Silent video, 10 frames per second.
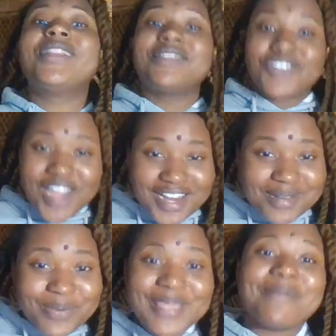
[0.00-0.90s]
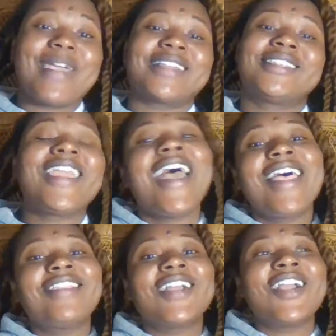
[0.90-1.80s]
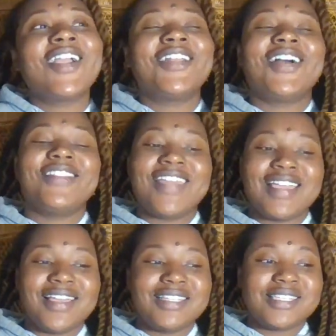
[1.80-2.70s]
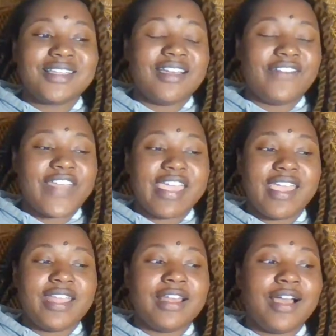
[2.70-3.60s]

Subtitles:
of trying to bring it back together and all of that good stuff. And